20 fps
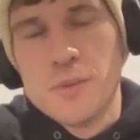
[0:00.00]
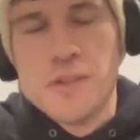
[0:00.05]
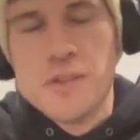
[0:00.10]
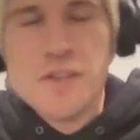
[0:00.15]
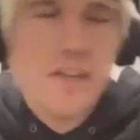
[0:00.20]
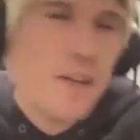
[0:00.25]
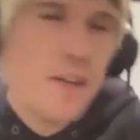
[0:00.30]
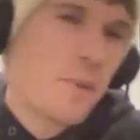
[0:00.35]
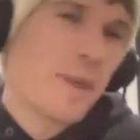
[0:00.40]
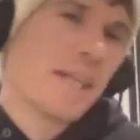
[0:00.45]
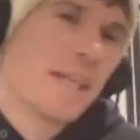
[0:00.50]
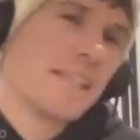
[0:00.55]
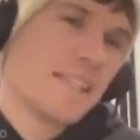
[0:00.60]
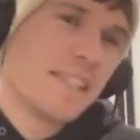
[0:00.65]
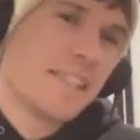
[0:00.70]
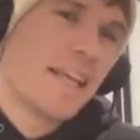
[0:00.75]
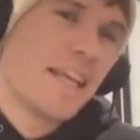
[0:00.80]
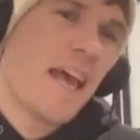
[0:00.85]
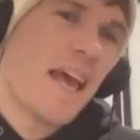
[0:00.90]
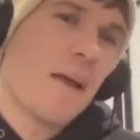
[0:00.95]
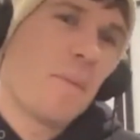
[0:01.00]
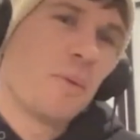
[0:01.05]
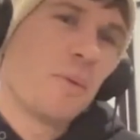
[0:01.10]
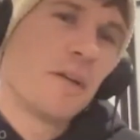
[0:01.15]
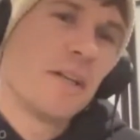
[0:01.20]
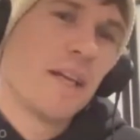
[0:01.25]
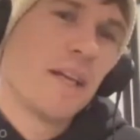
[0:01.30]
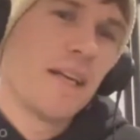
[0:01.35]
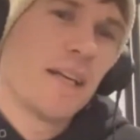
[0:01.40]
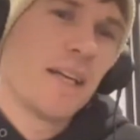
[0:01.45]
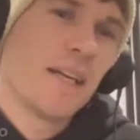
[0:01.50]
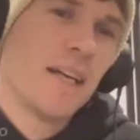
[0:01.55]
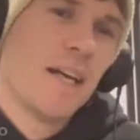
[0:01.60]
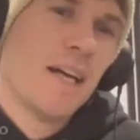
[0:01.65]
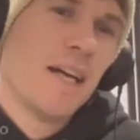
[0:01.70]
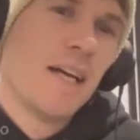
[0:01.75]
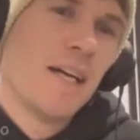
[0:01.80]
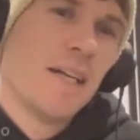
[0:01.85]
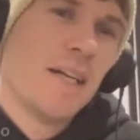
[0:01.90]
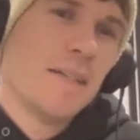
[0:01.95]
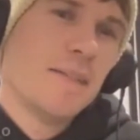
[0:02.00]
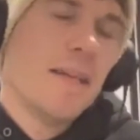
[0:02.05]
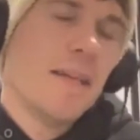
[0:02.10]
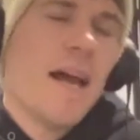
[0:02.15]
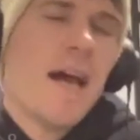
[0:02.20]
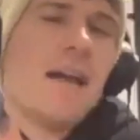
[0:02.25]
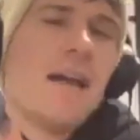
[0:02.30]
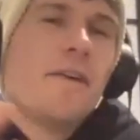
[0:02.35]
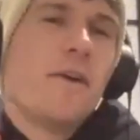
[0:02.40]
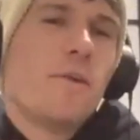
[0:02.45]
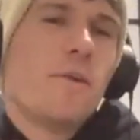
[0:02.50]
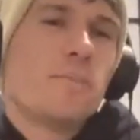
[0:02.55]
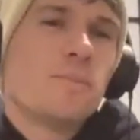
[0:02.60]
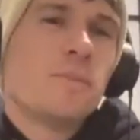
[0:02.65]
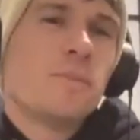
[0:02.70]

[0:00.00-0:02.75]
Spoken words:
You didn't want to say it, but you're like, I don't know,